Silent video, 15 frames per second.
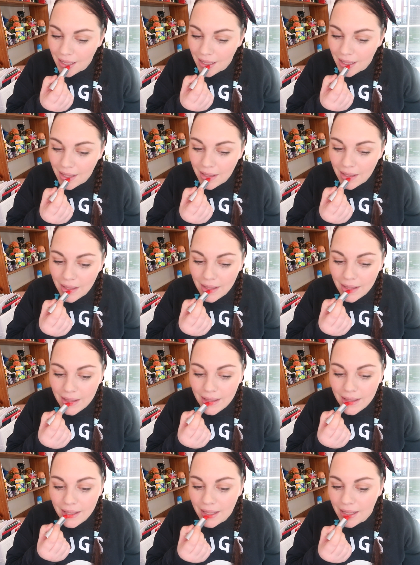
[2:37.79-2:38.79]

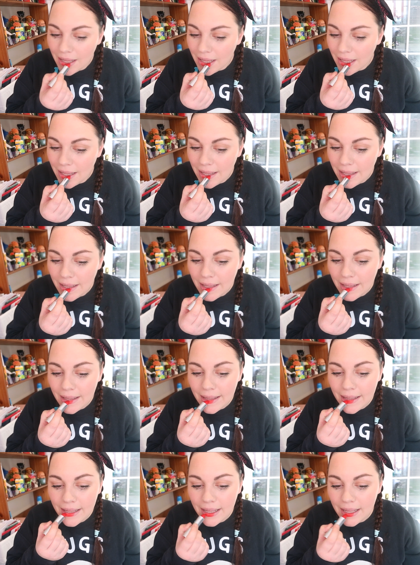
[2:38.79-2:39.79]

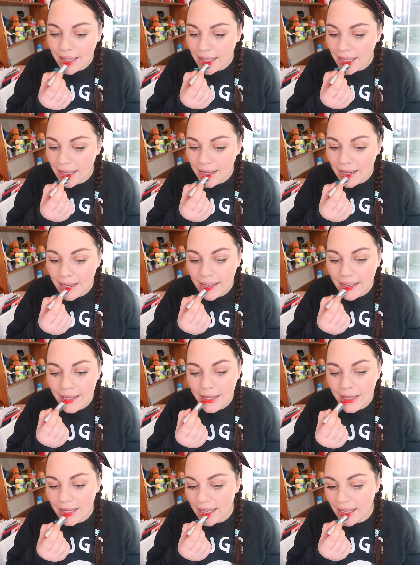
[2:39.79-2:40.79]

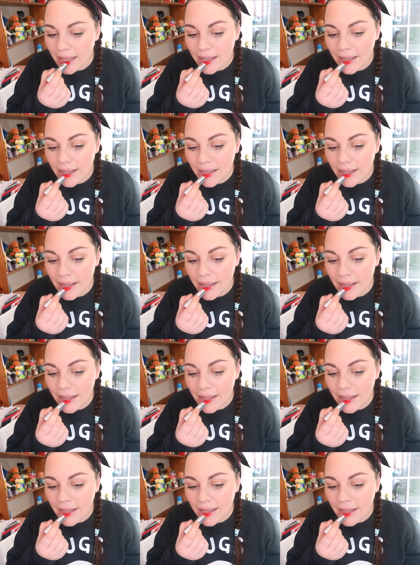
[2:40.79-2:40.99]
[no speech]